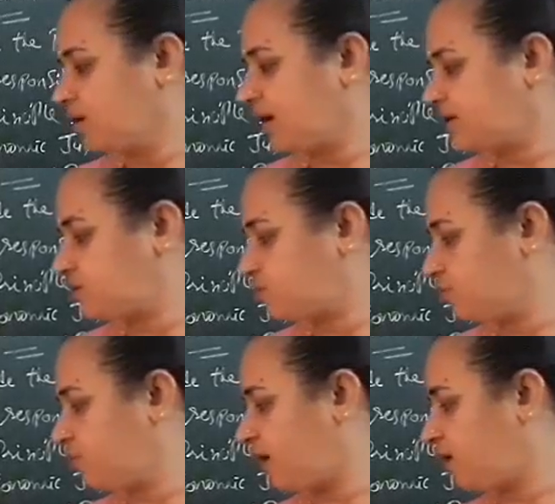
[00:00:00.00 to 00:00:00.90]
That
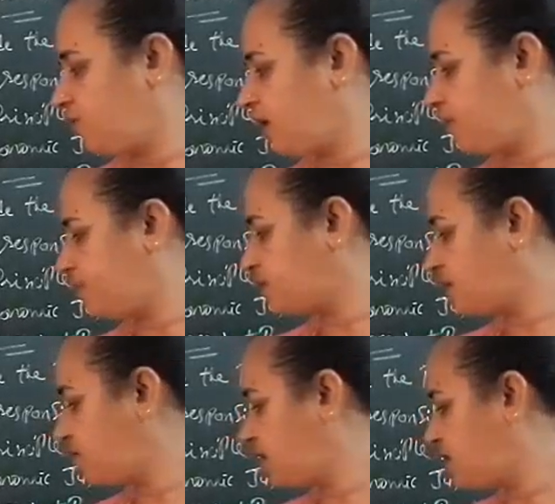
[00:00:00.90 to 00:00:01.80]
to value and
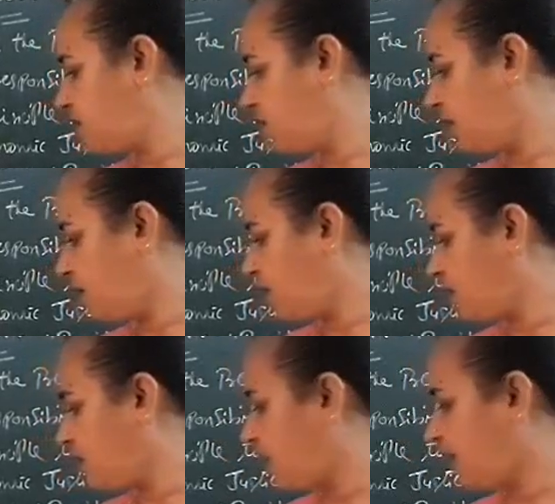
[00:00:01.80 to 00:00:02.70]
preserve the
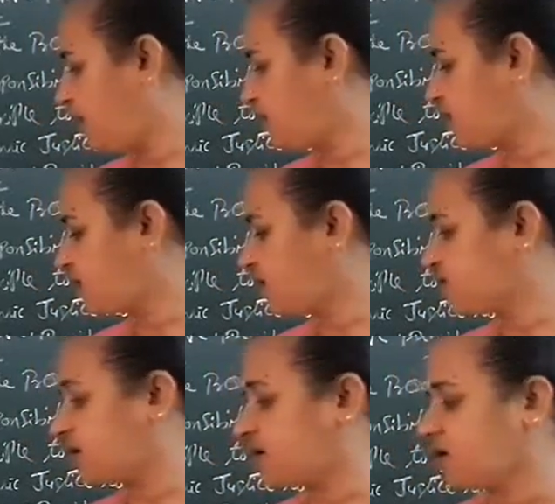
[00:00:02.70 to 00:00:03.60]
heritage and
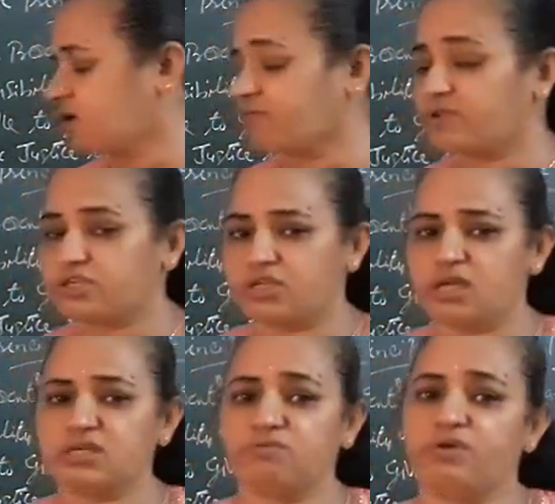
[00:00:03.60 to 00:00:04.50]
culture, which
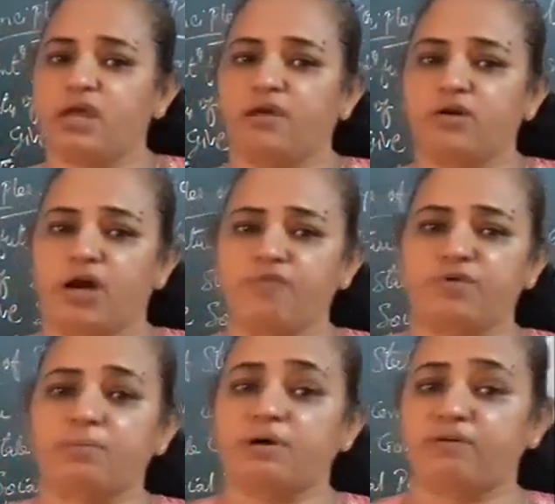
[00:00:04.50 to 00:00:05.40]
things we have got
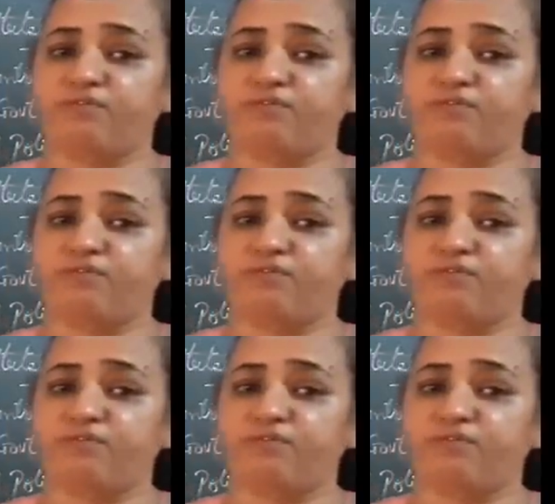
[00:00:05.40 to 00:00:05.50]
from our